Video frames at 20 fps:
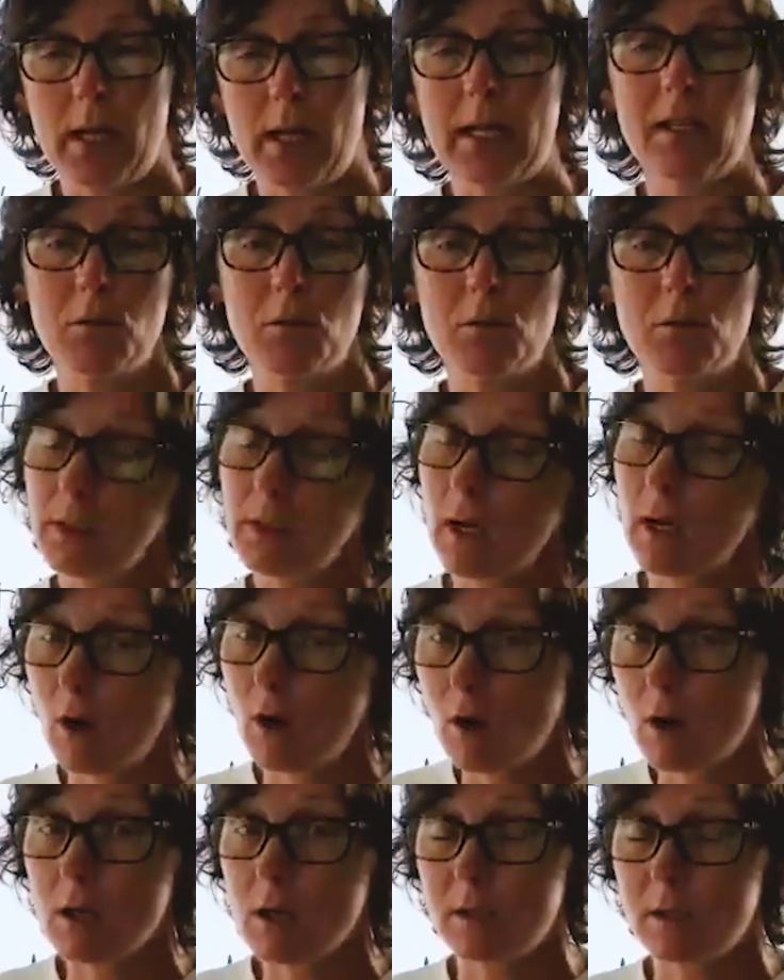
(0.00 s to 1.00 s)
And it's really
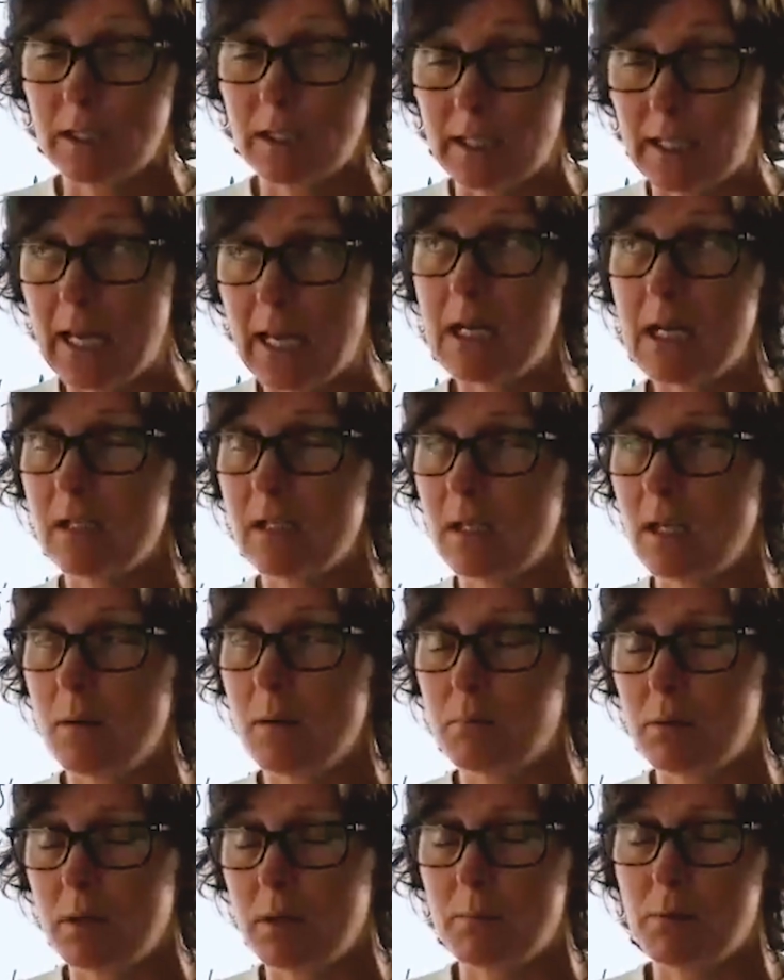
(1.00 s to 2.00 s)
hard to get
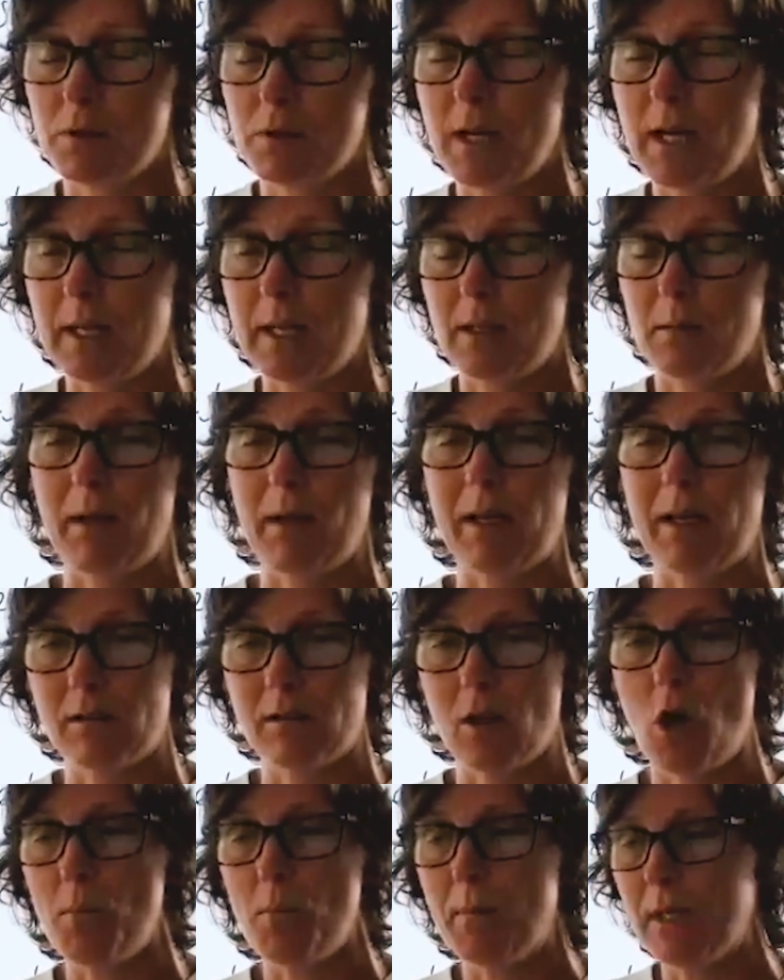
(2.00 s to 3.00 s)
a projected base
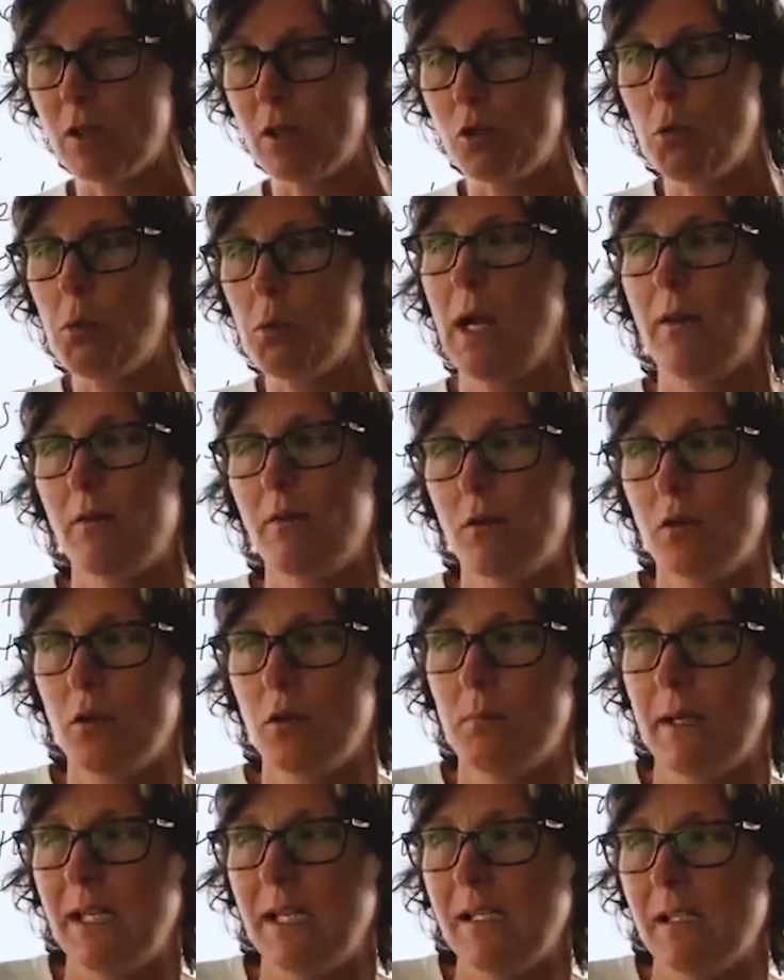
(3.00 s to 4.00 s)
loan because you have
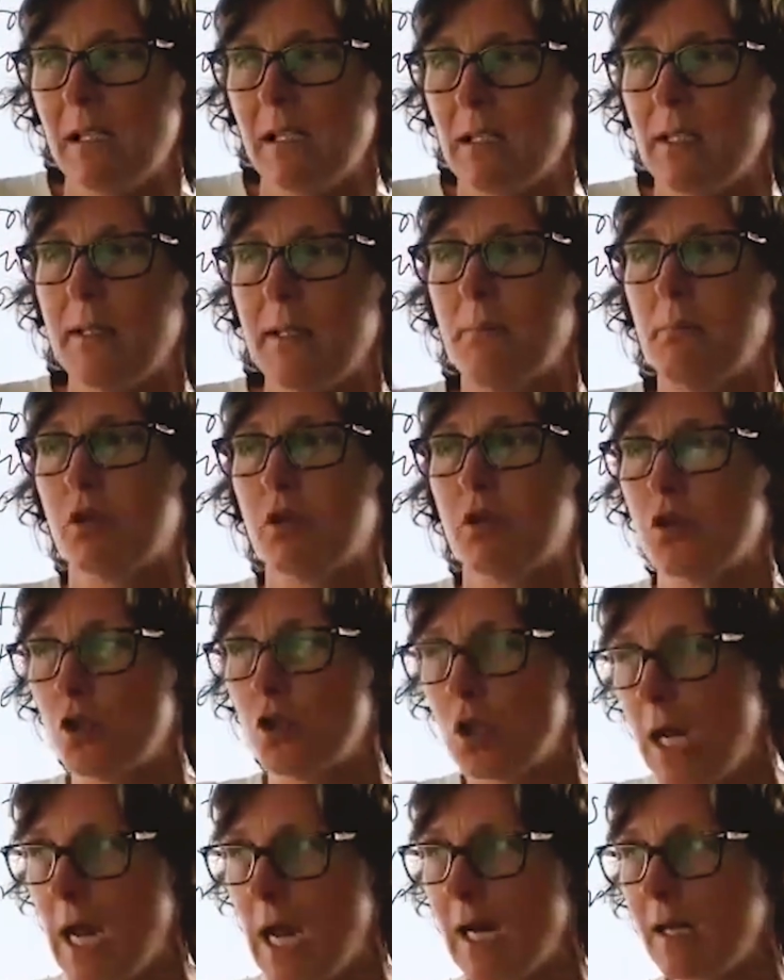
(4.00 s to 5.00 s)
to basically
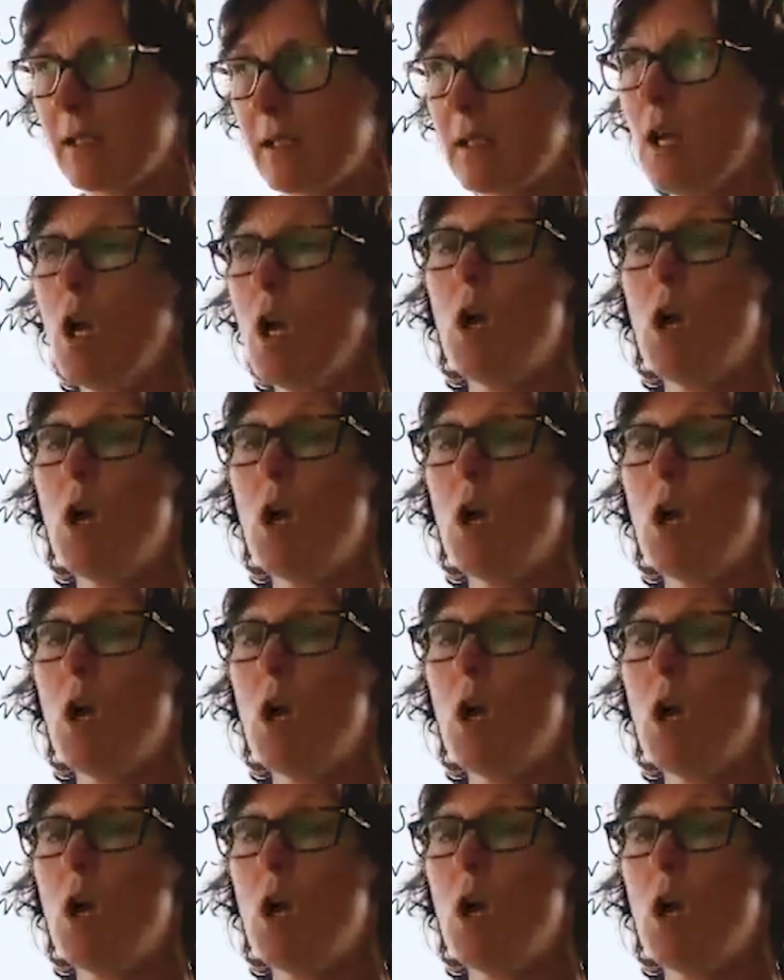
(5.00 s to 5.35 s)
project